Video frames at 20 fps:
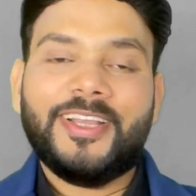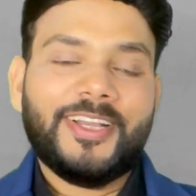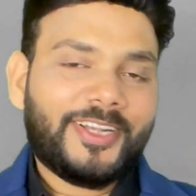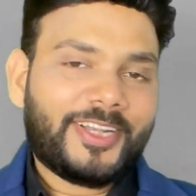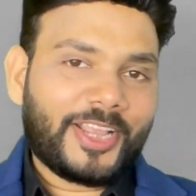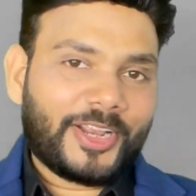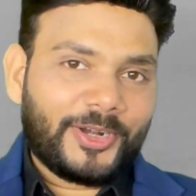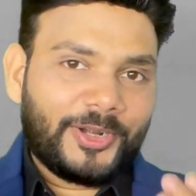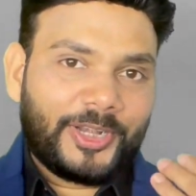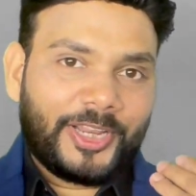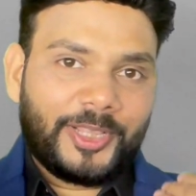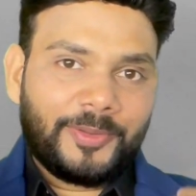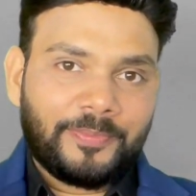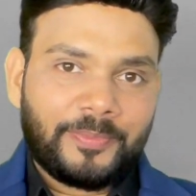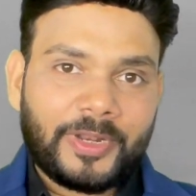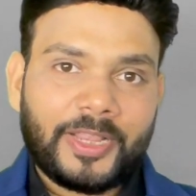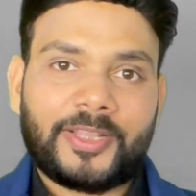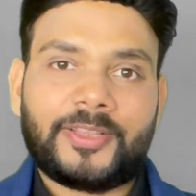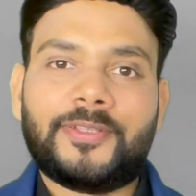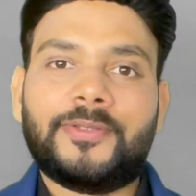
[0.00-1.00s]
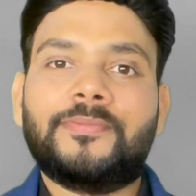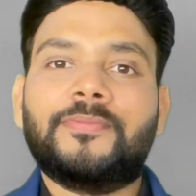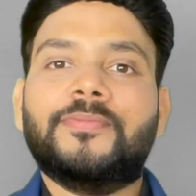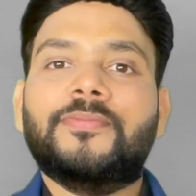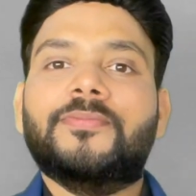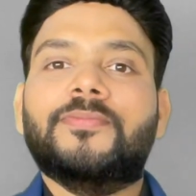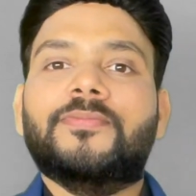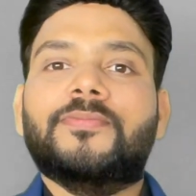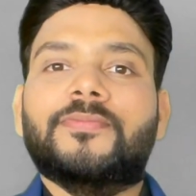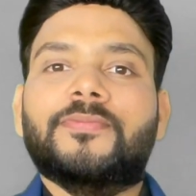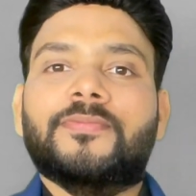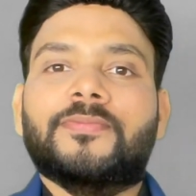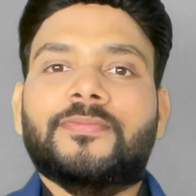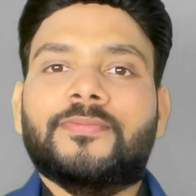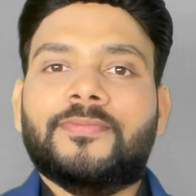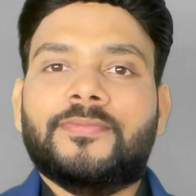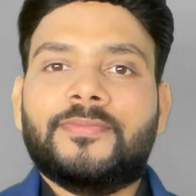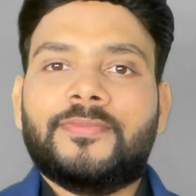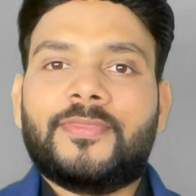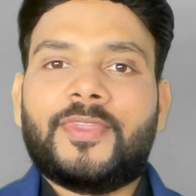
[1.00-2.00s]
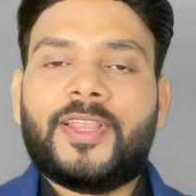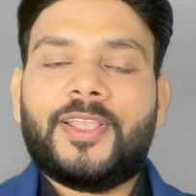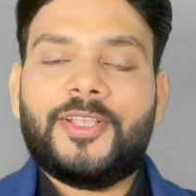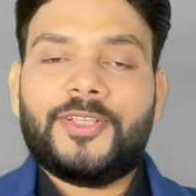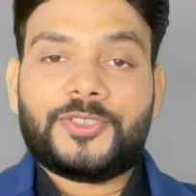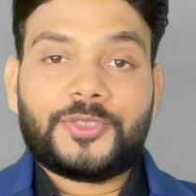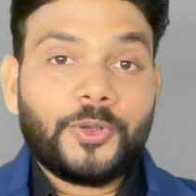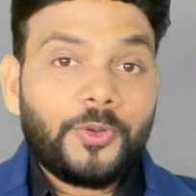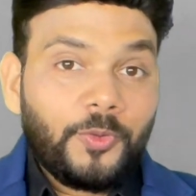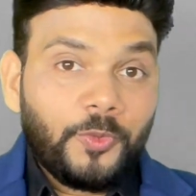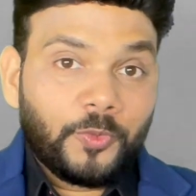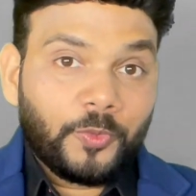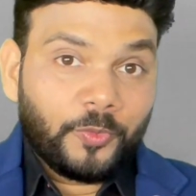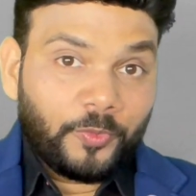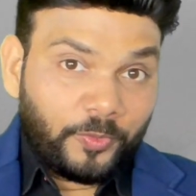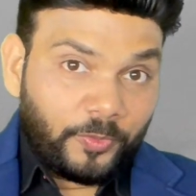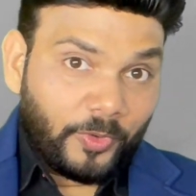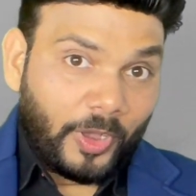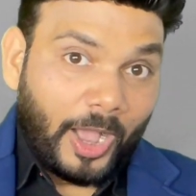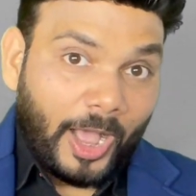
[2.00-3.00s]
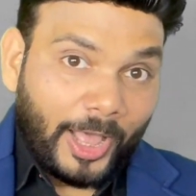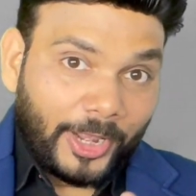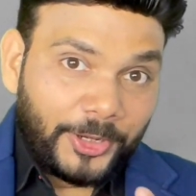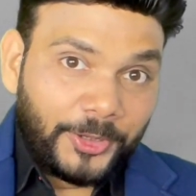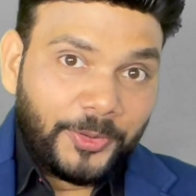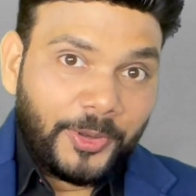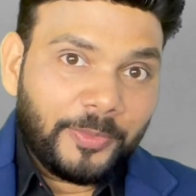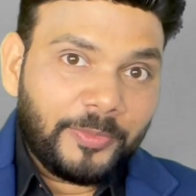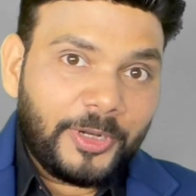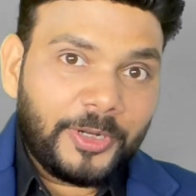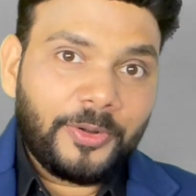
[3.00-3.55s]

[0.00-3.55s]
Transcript: take a deep breath, so are you able